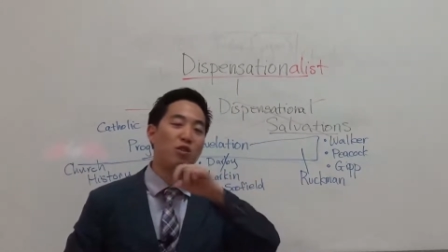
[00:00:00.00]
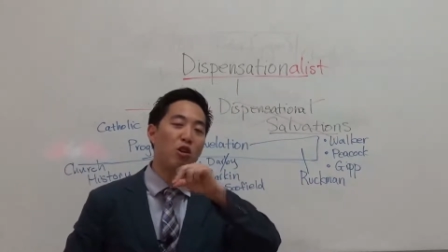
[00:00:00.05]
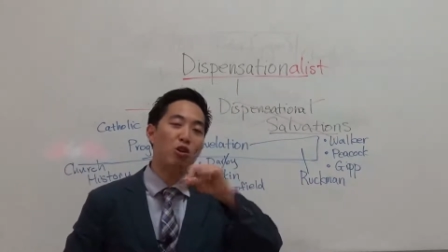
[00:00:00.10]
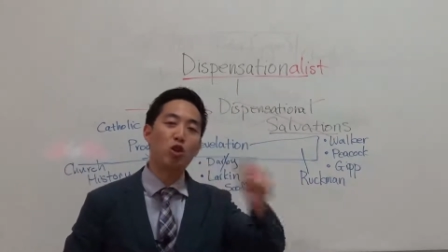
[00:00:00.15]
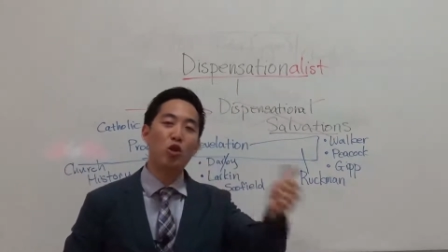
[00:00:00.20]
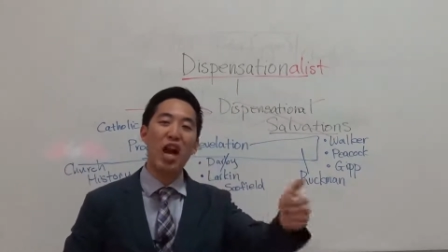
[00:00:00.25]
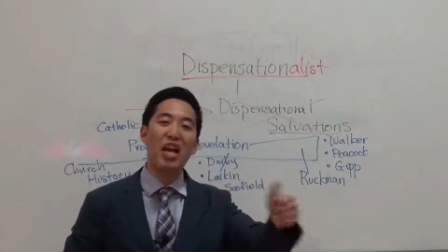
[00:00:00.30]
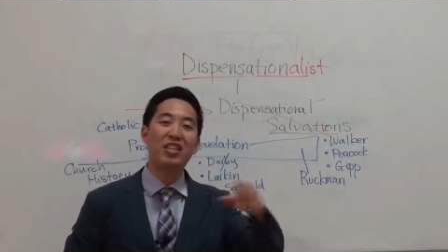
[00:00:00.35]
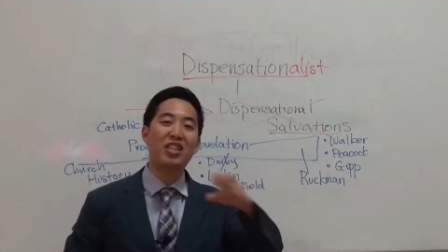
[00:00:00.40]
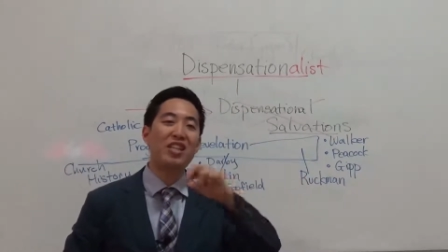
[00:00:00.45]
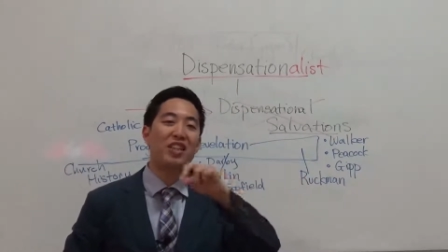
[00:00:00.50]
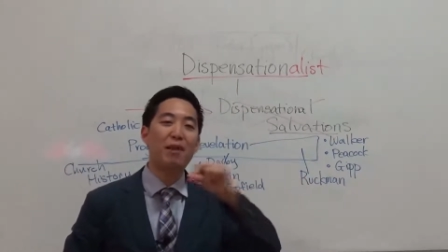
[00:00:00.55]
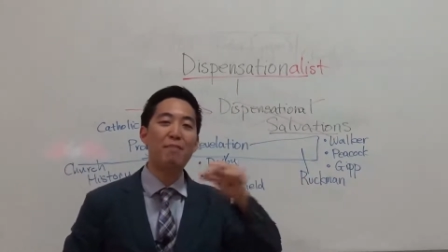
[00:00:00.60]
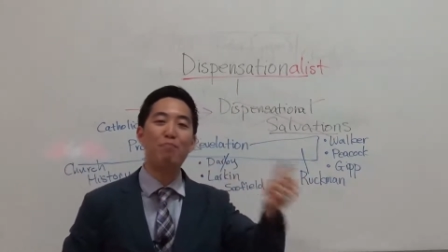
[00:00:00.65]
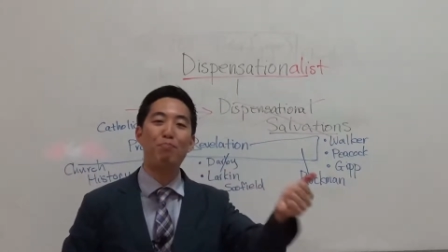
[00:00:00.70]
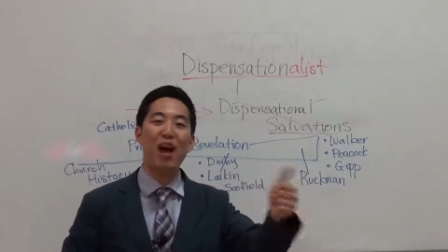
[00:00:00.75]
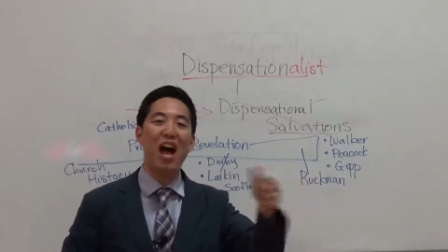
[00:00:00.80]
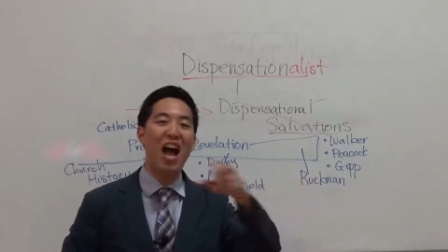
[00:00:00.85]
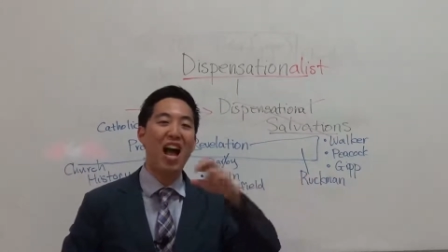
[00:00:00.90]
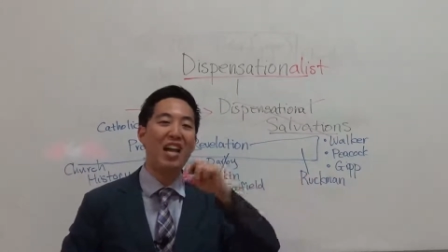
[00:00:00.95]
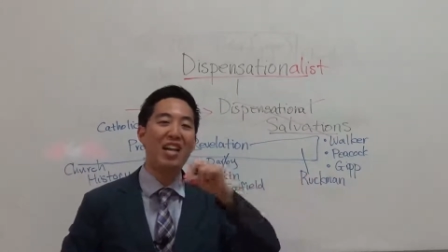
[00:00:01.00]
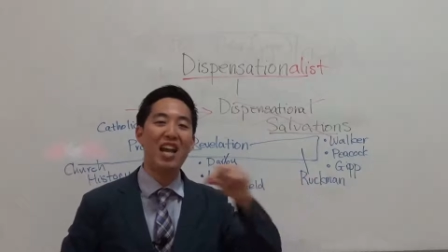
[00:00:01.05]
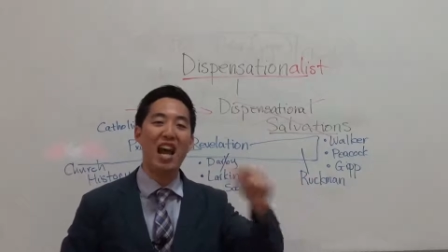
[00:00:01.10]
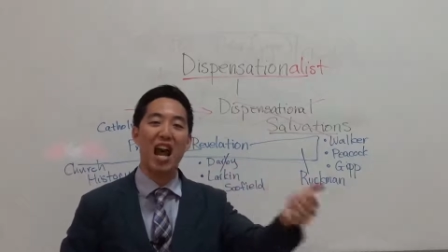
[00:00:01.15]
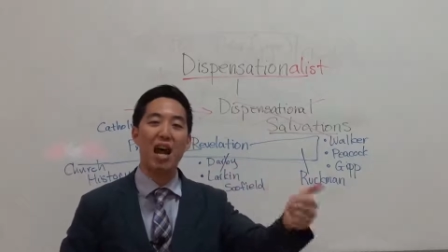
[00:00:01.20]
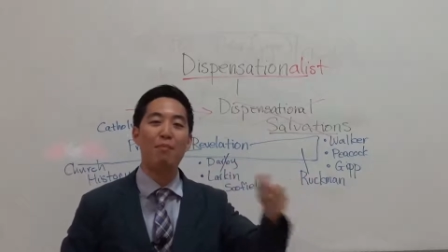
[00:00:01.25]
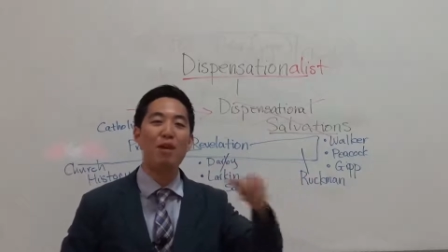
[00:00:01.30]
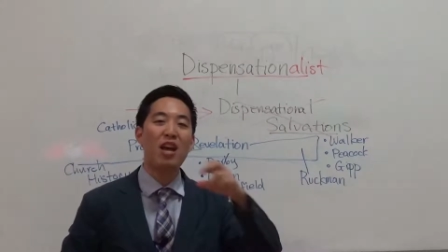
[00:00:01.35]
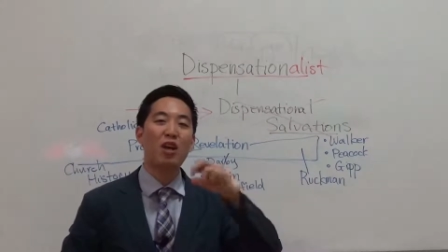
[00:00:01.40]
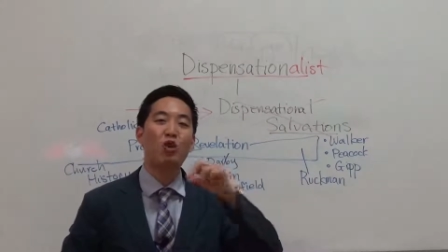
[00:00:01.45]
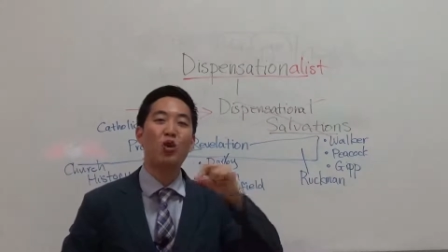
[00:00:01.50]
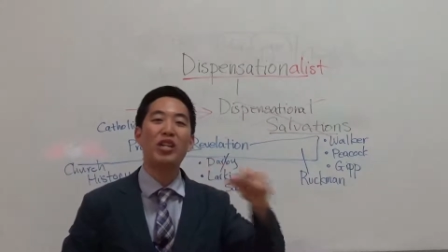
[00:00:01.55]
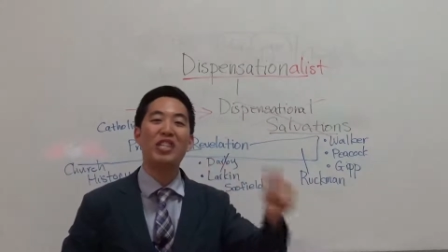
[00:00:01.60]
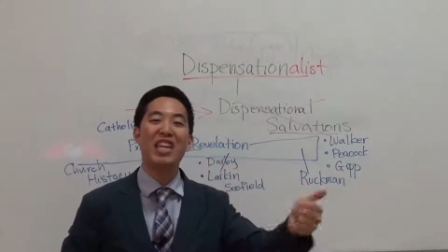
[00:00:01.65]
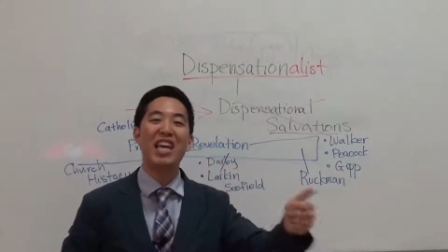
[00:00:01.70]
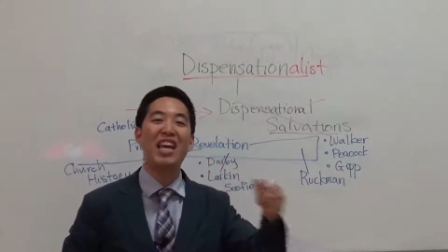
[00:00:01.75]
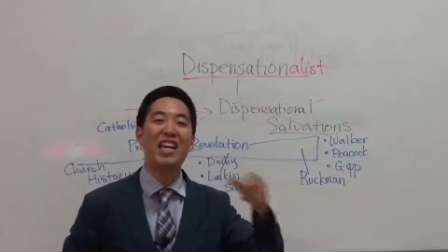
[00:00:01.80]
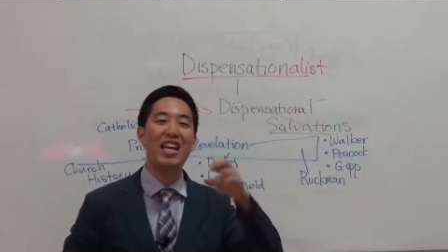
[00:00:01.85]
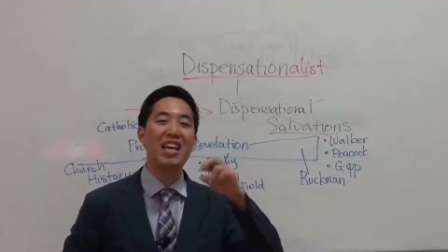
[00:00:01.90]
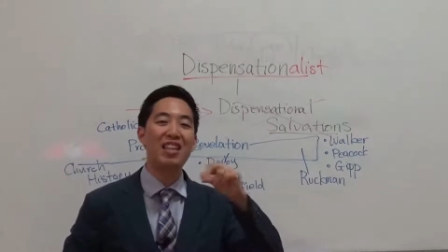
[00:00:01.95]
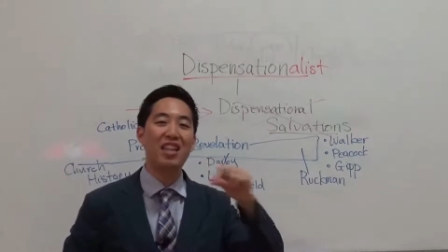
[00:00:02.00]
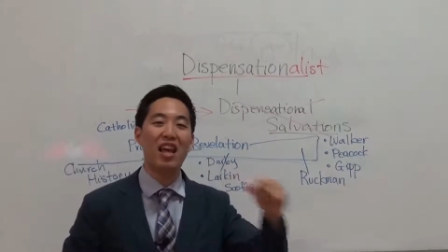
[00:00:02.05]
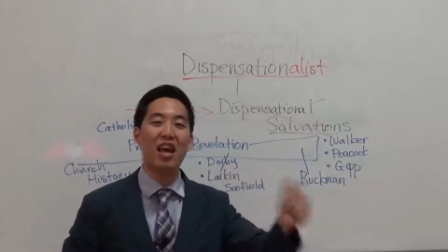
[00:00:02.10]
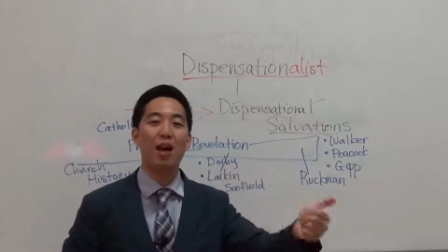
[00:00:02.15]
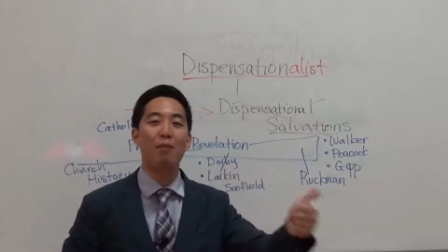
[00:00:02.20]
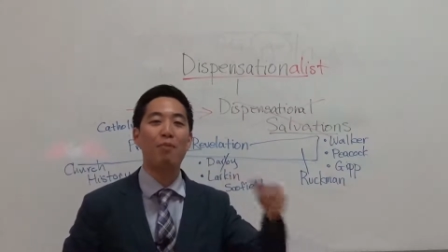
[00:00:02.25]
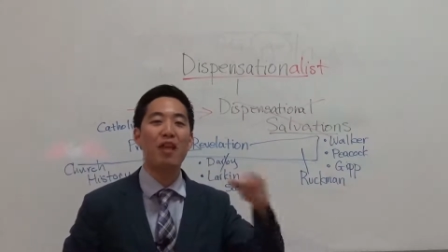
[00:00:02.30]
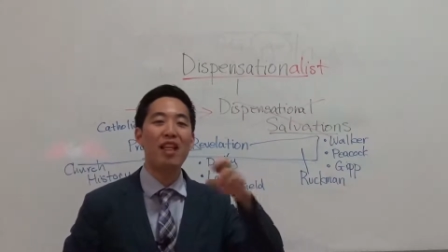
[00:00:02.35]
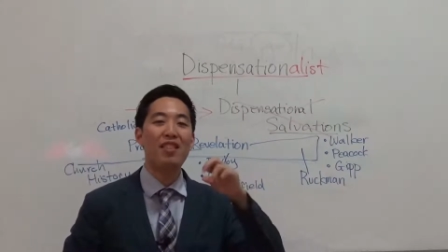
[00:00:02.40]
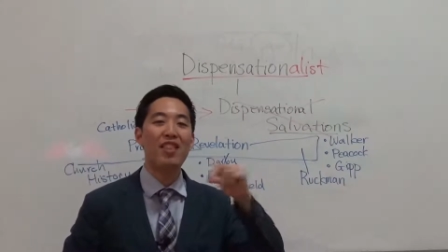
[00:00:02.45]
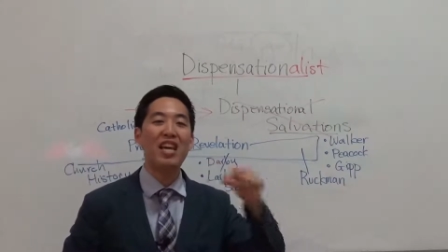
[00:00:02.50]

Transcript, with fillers: addressing them by name, critiquing them,